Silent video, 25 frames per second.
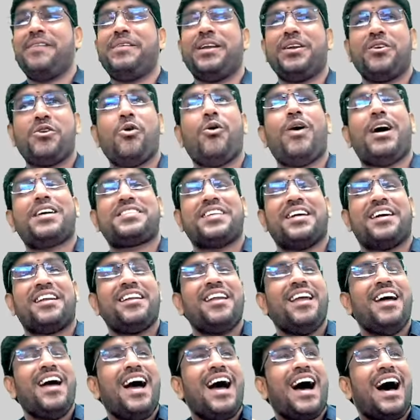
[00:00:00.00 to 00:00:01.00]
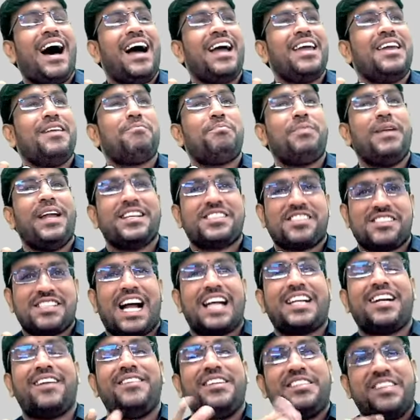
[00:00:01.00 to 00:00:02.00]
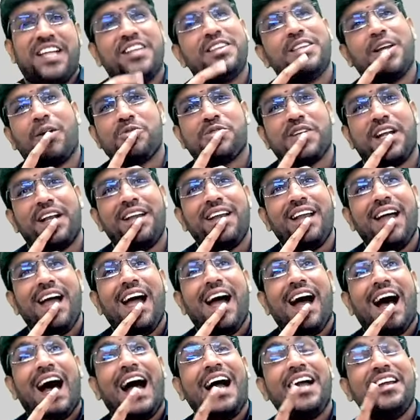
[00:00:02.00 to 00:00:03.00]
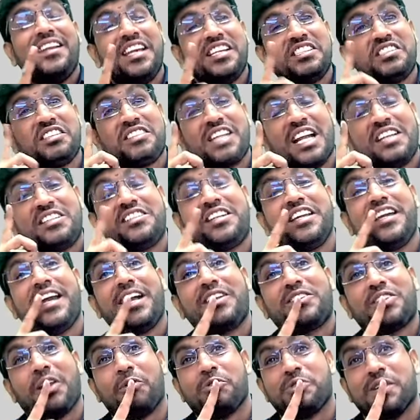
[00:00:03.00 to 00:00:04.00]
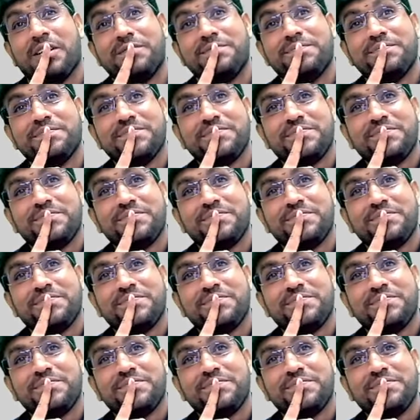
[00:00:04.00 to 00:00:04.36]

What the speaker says: in Goa, sir, I started with 10,000. I reached 38,000.